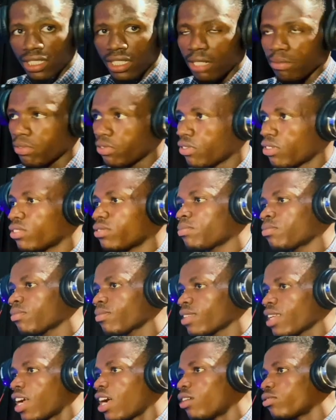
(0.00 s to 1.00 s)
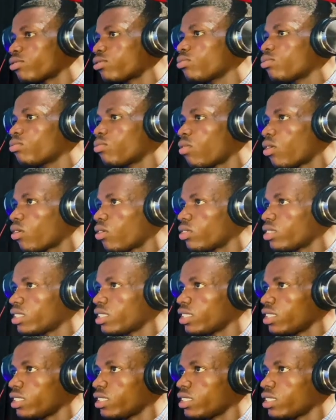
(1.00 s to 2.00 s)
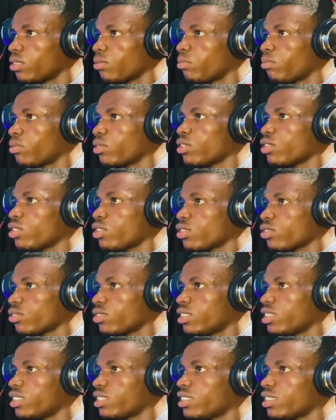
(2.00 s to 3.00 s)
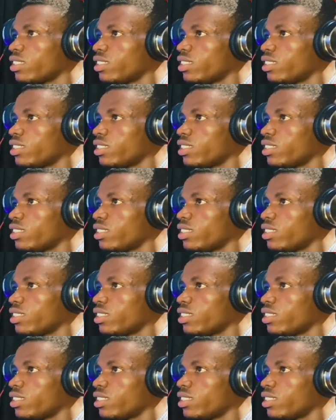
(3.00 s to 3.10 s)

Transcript: before, I'll still work on the. So this.